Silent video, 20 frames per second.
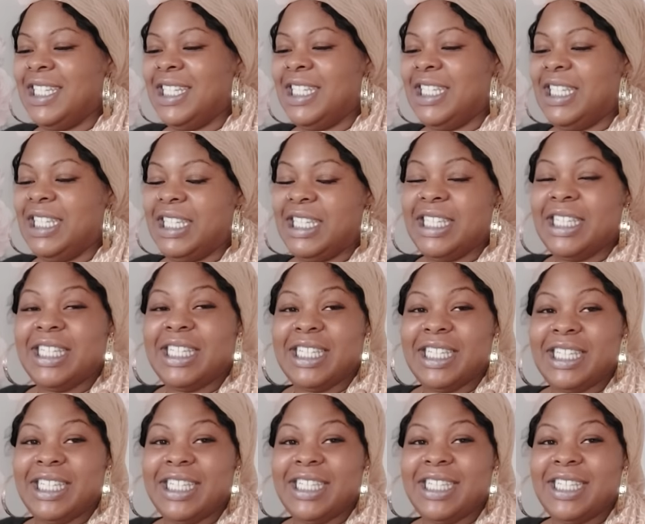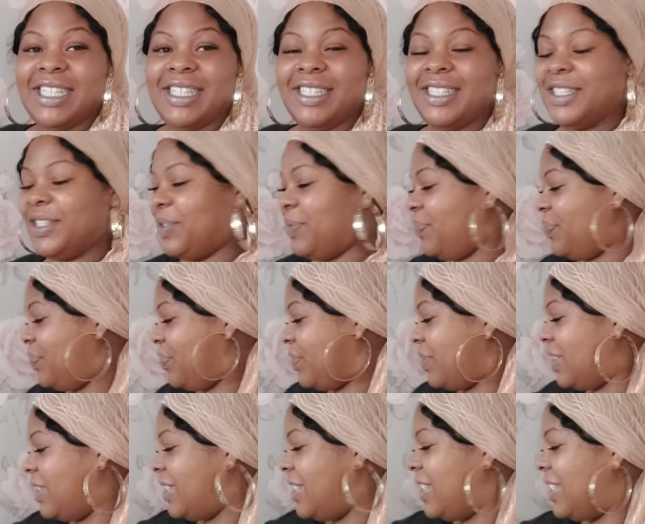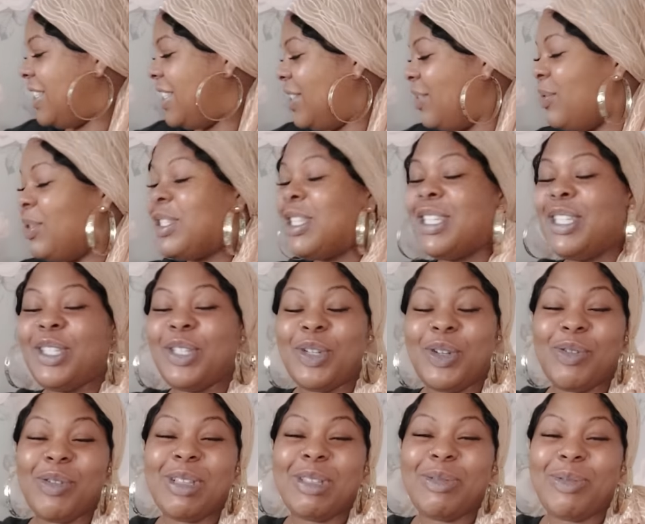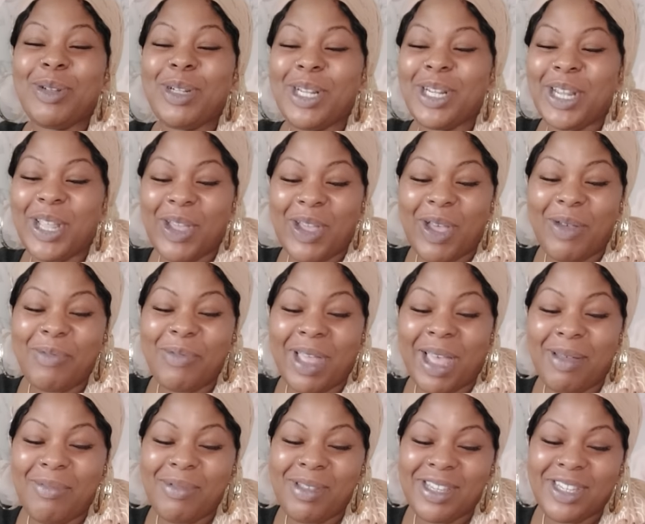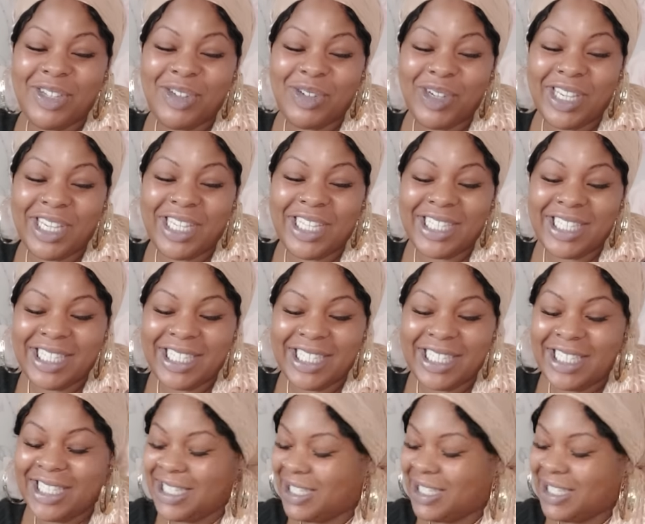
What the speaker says: Yeah. What does Taurus want to know? I'm intrigued.